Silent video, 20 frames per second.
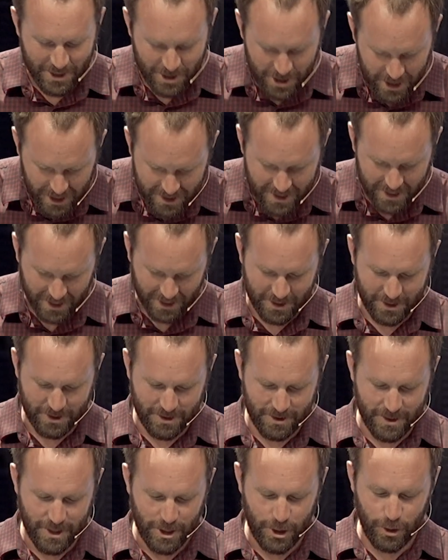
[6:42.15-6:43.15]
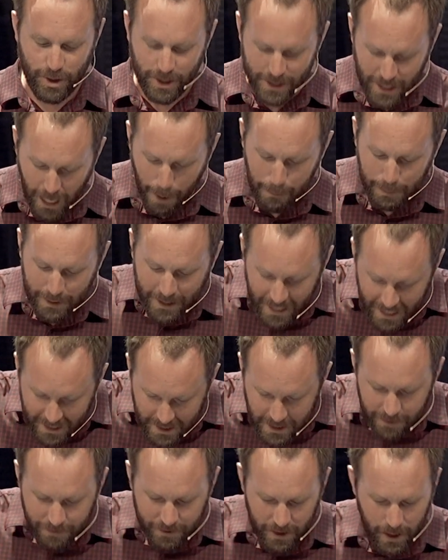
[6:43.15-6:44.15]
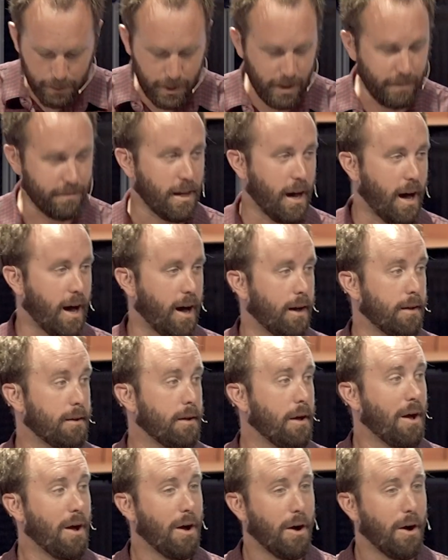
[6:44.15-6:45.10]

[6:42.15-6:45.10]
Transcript: Jesus. You cannot be in the family of God